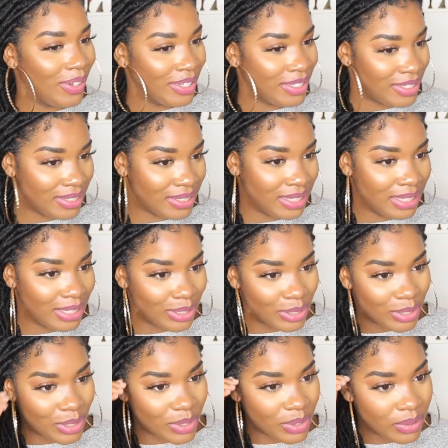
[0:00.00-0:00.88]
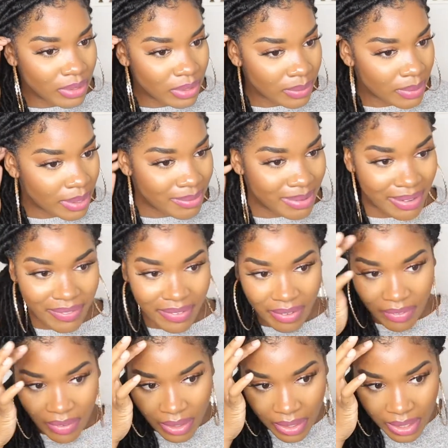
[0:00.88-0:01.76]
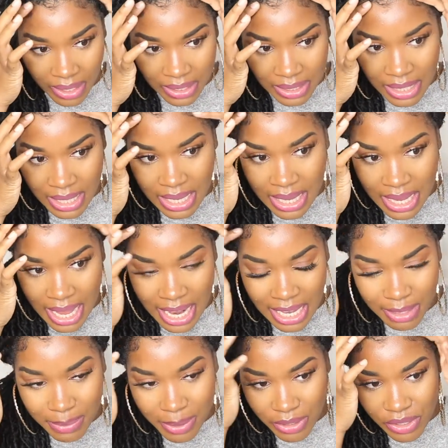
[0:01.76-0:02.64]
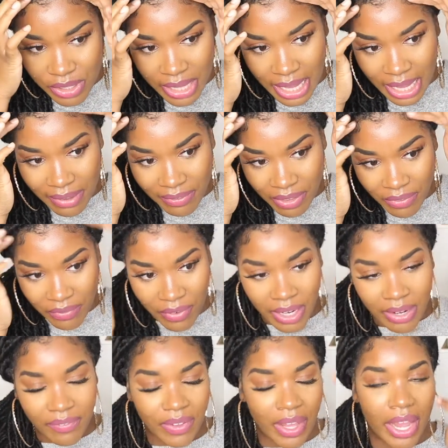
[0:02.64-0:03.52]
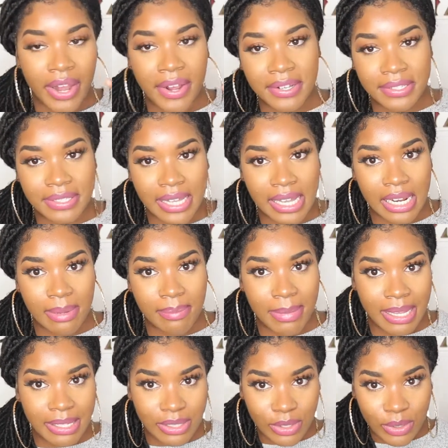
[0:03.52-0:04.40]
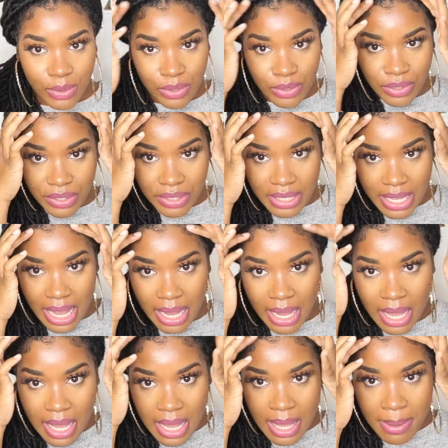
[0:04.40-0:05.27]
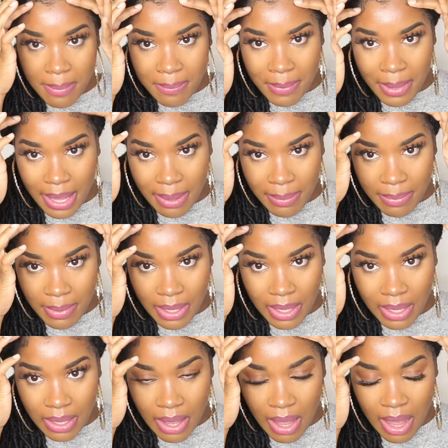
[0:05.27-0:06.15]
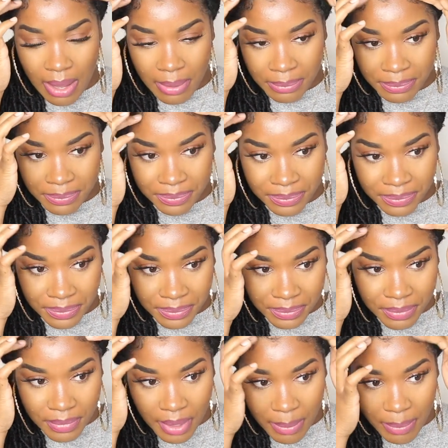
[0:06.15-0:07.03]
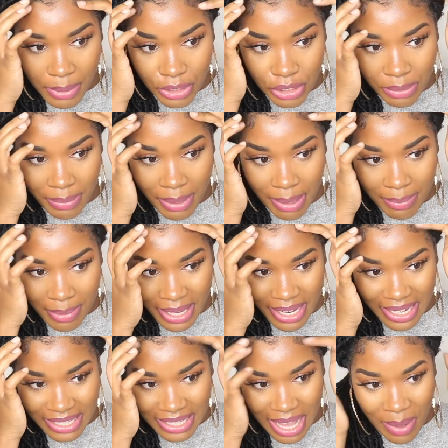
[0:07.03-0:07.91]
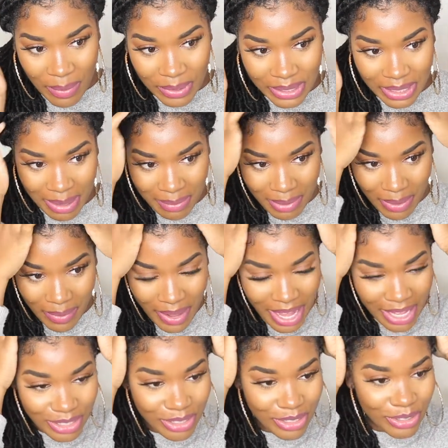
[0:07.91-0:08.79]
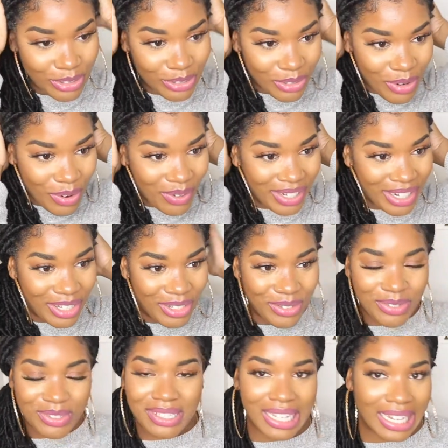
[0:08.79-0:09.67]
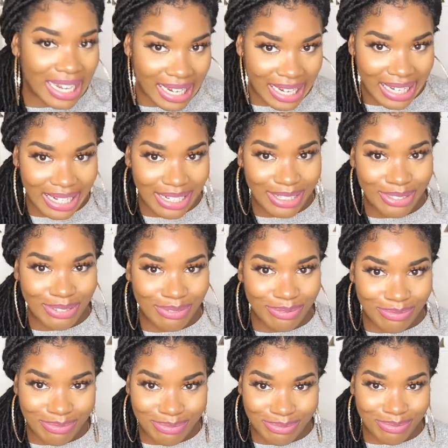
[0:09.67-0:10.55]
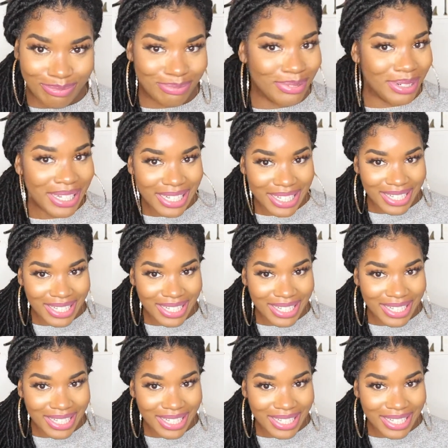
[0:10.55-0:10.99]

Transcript: I just think it's cute. It's one of my favorite looks, and especially like if the front of your hair is getting messy, you could just like baby put your baby hairs out with some little edge control and then you slaying. What?